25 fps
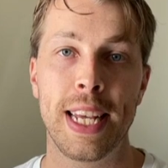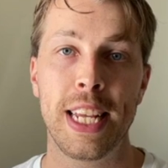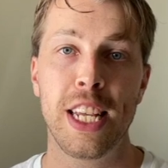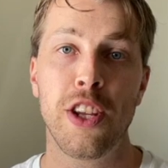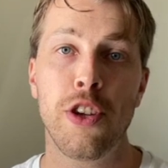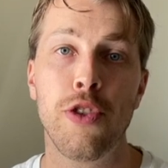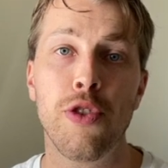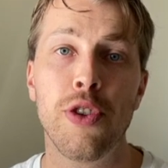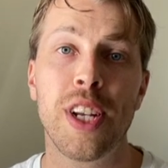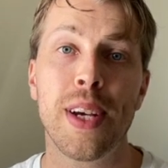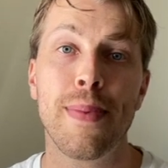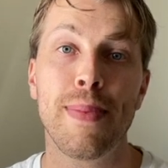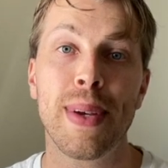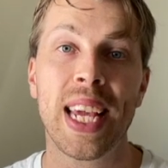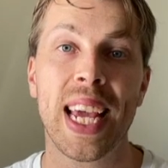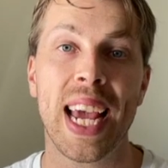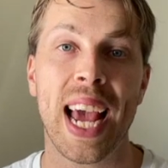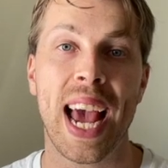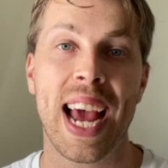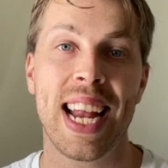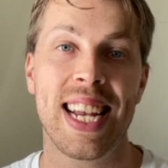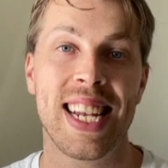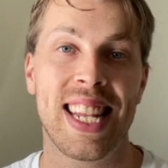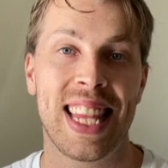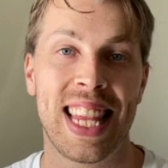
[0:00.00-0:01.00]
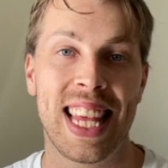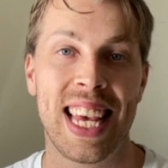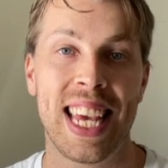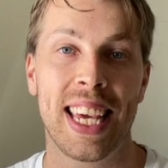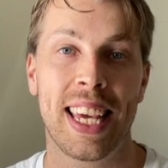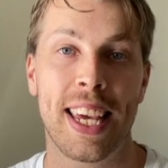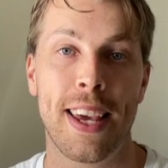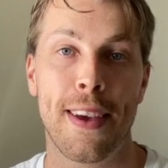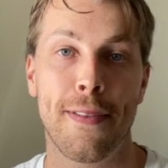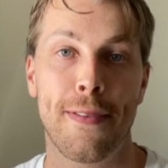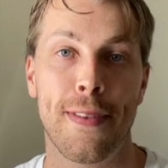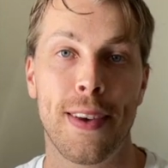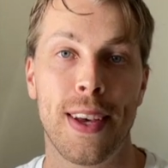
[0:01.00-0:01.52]
Udemy and
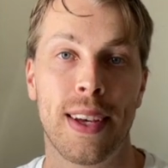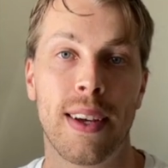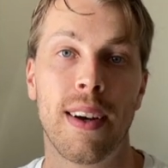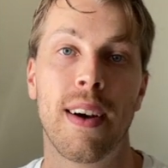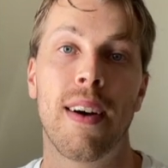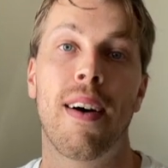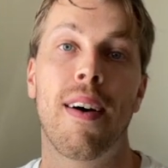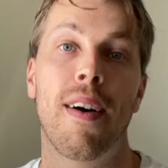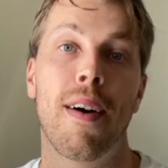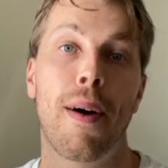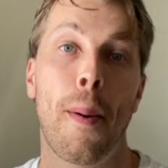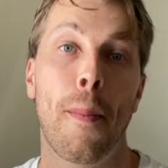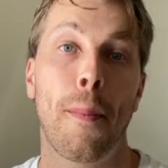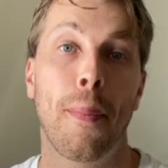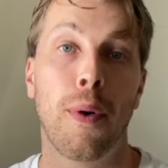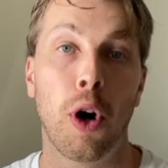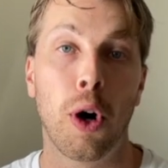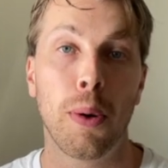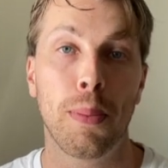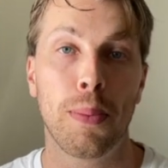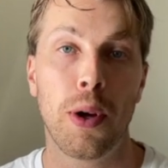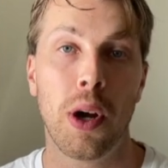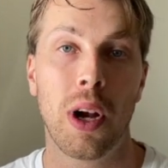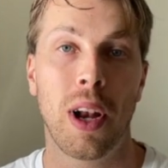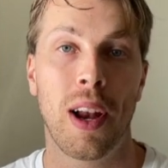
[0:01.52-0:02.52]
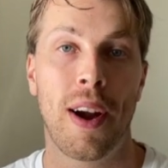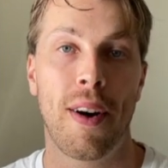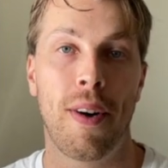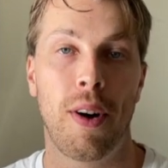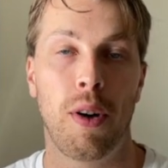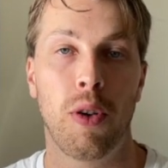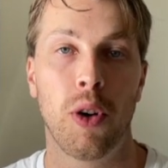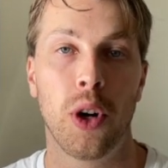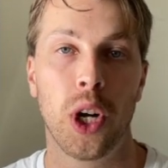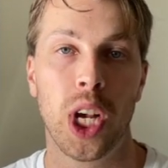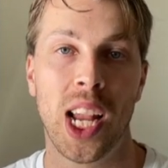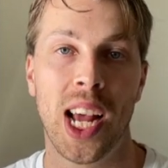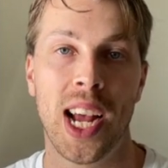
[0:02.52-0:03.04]
Thinkific are popular
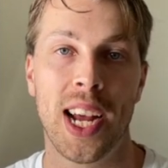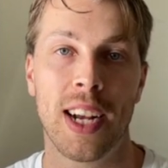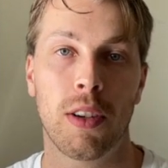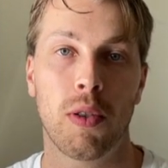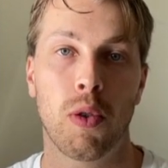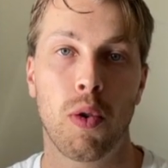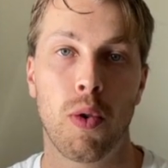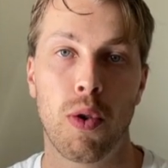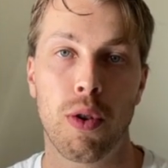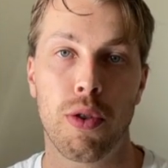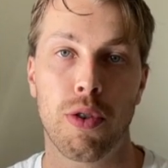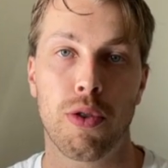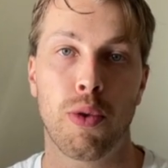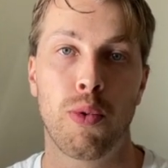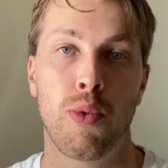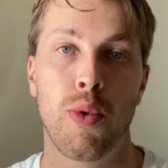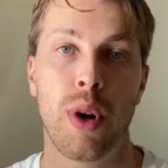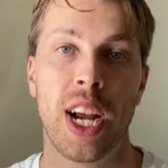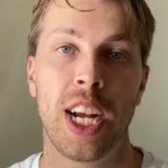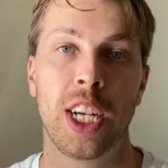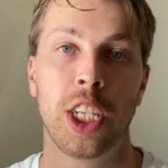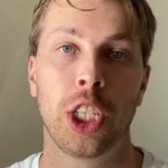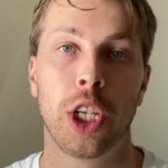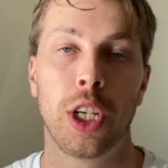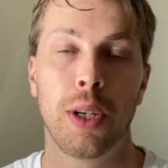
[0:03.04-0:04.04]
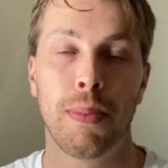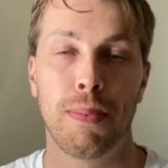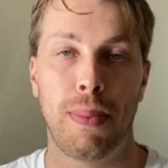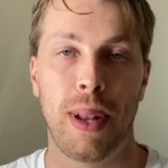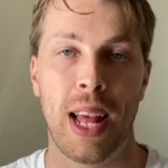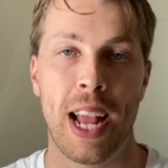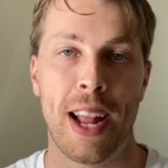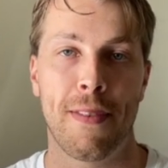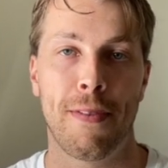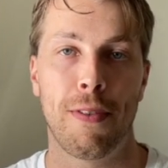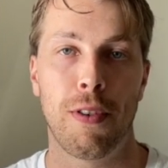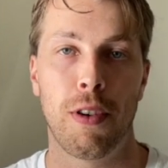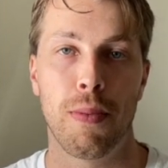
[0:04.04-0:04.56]
online course creation
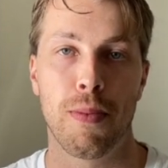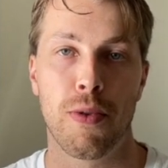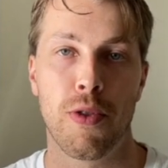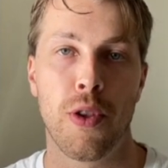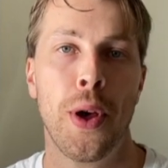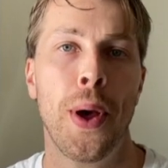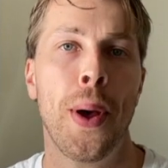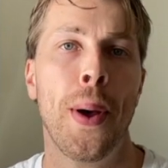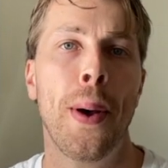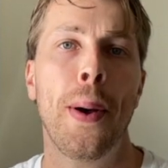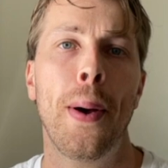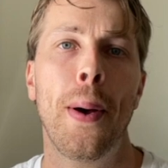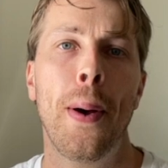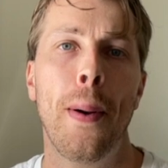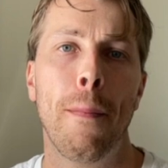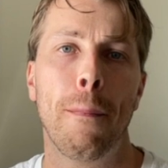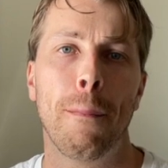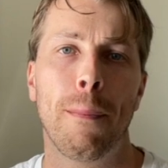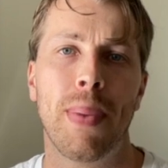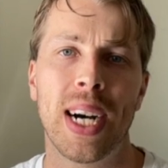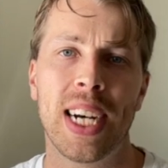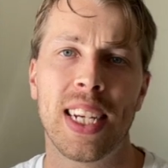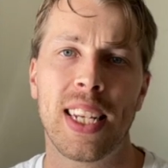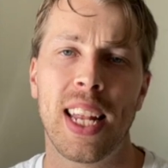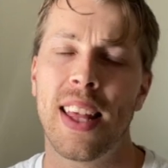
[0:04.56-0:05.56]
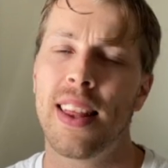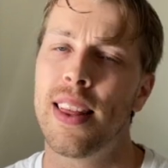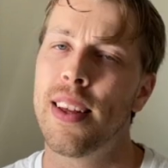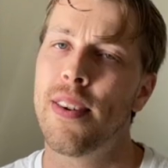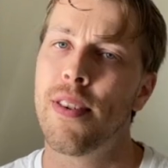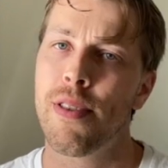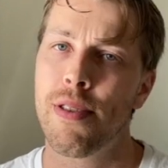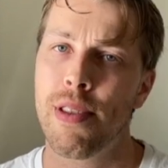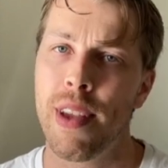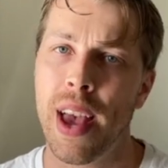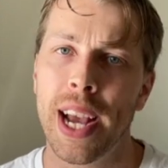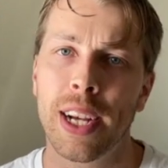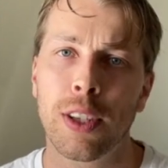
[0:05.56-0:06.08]
platforms, but
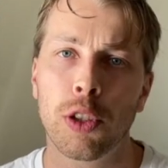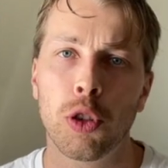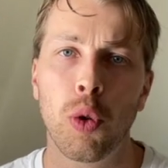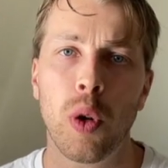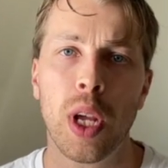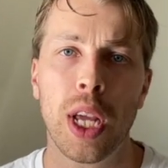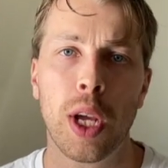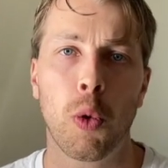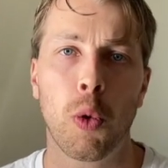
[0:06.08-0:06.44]
there's actually